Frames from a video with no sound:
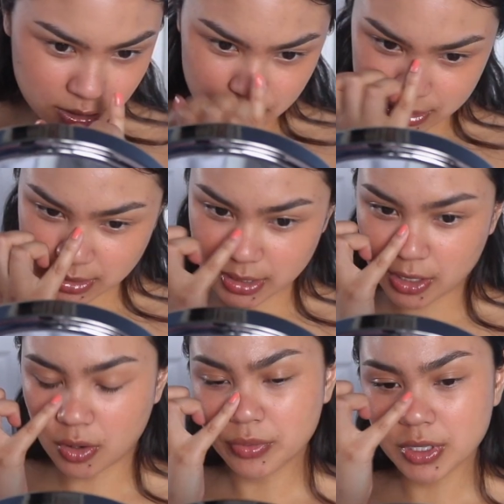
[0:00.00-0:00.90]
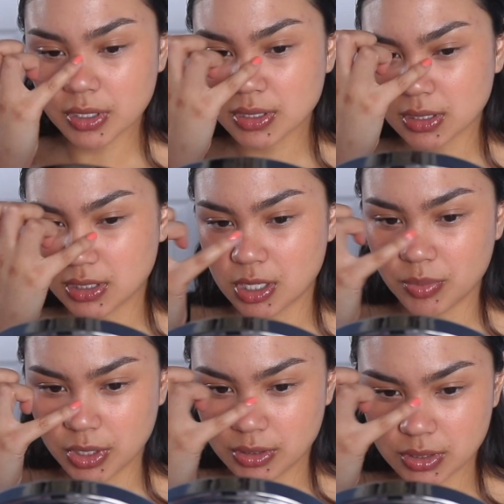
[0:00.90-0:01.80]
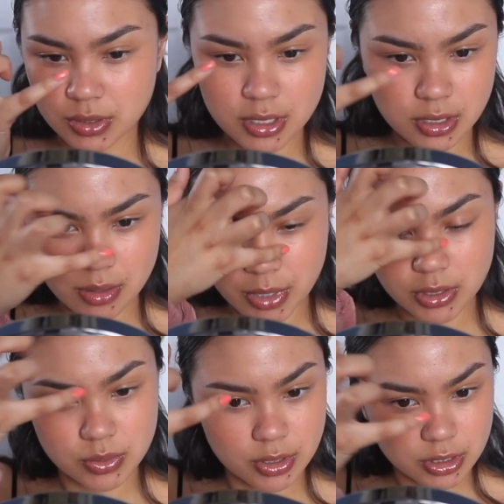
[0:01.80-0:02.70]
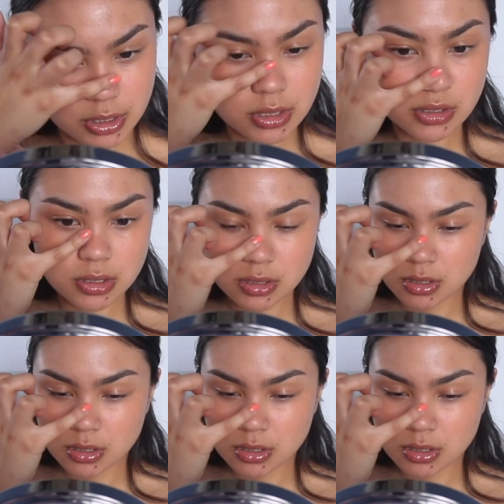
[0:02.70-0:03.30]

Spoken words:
Just because like it already looks like a sunburn, so like I might as well just